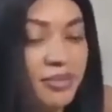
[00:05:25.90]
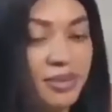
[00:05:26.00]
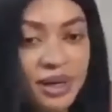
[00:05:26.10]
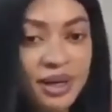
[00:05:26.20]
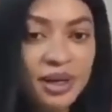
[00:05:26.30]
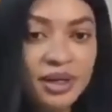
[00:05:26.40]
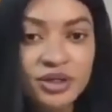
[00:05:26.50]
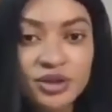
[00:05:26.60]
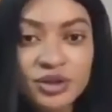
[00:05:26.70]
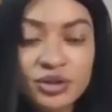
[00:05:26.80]
May
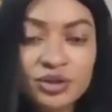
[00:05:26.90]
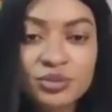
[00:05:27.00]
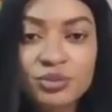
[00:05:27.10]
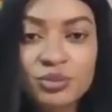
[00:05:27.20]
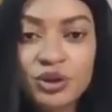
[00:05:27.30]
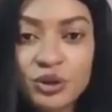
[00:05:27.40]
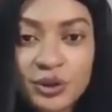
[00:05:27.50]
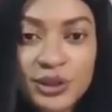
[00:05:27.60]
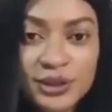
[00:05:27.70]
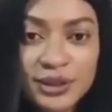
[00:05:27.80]
is
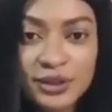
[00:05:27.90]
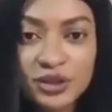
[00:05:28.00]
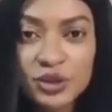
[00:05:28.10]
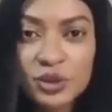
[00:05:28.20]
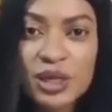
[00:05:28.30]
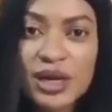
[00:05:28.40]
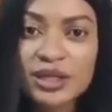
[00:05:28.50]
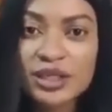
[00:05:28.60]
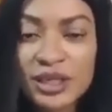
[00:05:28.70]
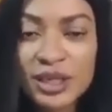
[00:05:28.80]
using this to
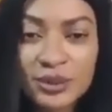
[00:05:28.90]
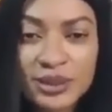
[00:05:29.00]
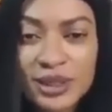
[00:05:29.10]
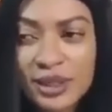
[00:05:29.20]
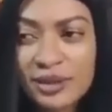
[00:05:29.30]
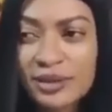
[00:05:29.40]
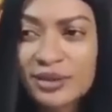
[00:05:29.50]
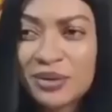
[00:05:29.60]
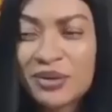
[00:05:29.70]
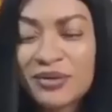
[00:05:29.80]
cash out and
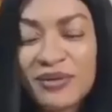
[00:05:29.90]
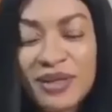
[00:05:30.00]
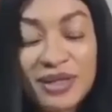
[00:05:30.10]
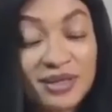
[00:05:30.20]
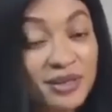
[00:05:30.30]
all of that.